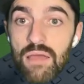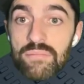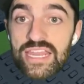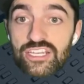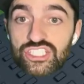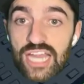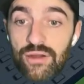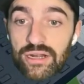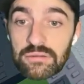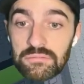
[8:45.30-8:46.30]
Meteor
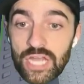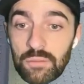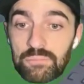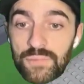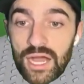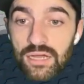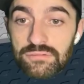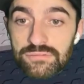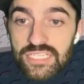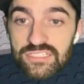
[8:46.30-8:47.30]
shower. Nope.
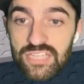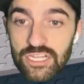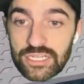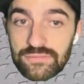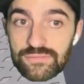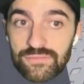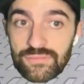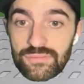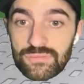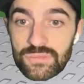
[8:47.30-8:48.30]
Uh-uh. This is not good.
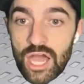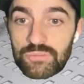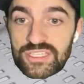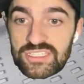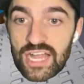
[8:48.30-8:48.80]
Nope, this